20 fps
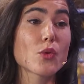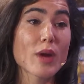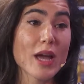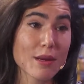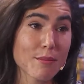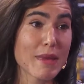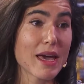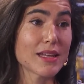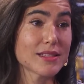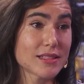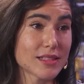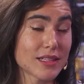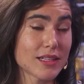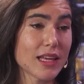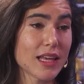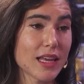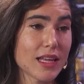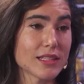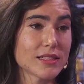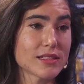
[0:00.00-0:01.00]
right, Madison,
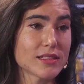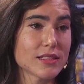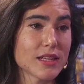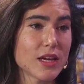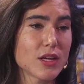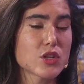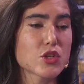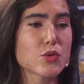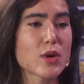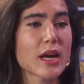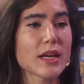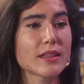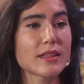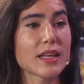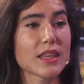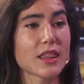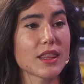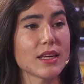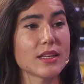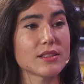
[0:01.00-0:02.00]
it is. A truck
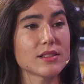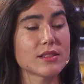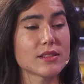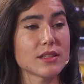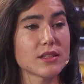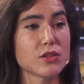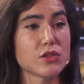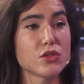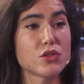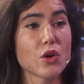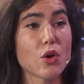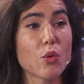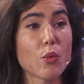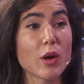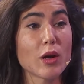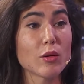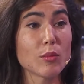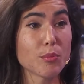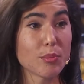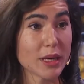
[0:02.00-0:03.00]
like this is so
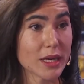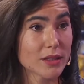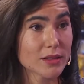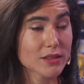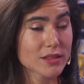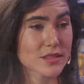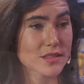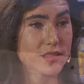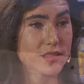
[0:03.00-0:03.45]
well built,